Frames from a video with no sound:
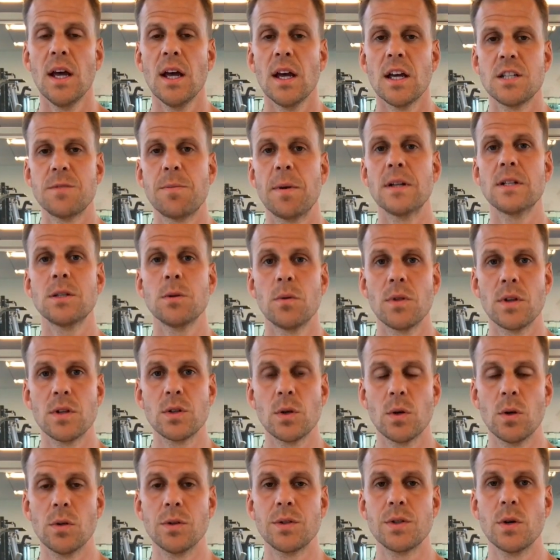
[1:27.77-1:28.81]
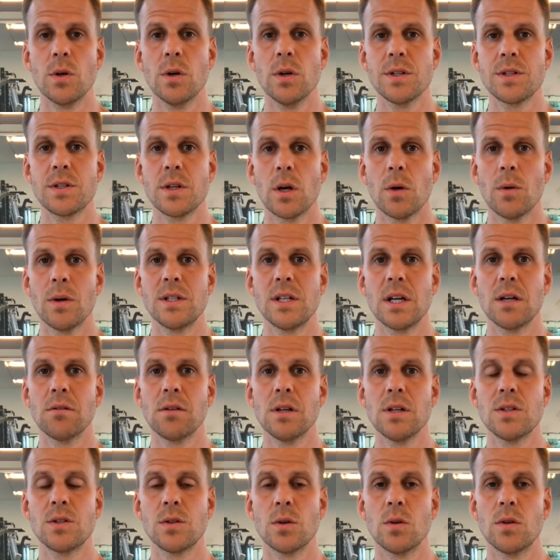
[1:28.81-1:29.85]
especially with a tall torso, are
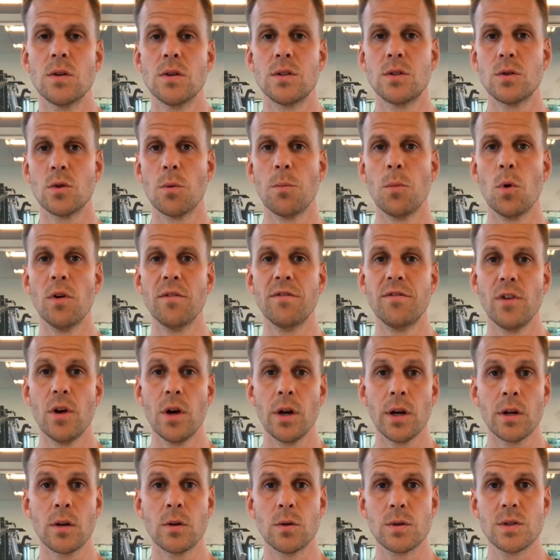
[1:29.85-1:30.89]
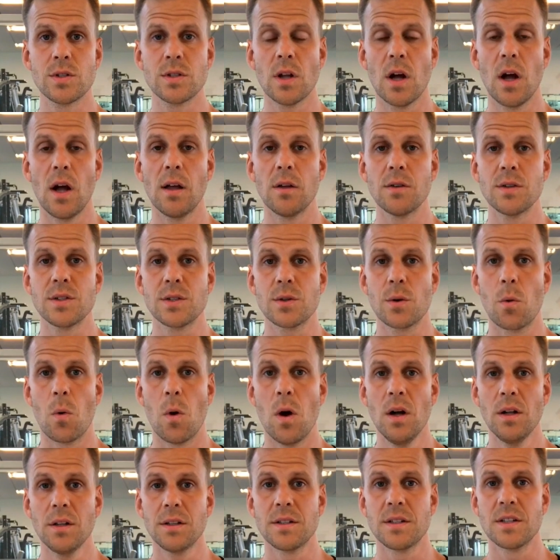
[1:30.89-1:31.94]
generally suited to a more vertical style
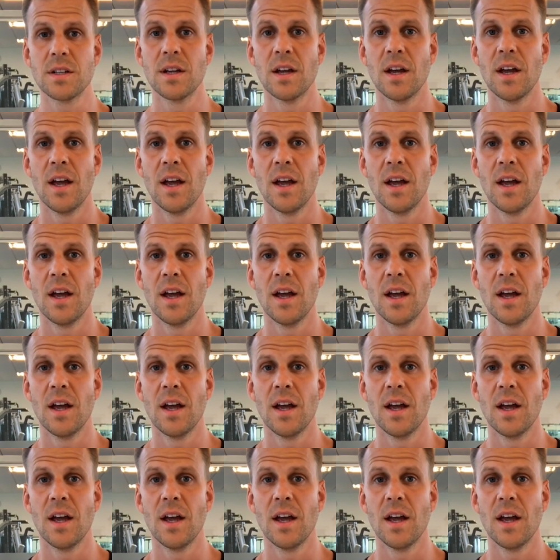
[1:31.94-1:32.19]
squat.